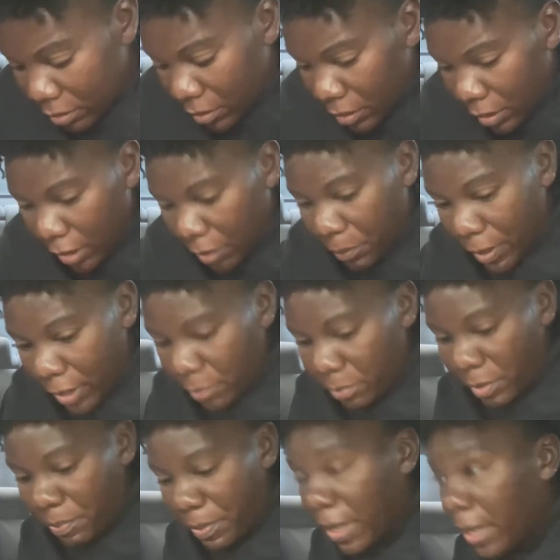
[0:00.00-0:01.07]
like why do
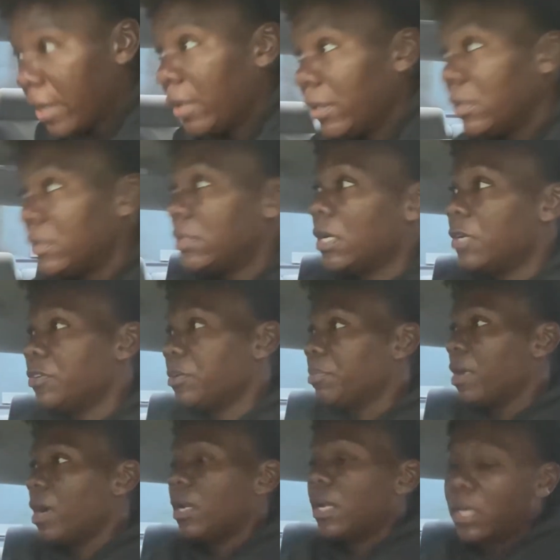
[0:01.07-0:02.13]
we buy all these laundry
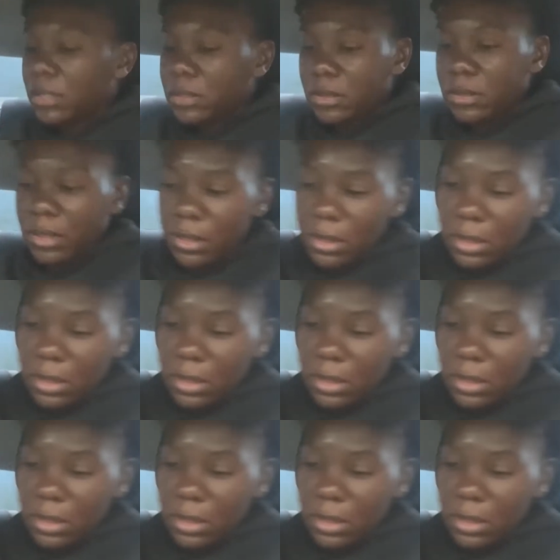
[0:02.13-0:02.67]
products and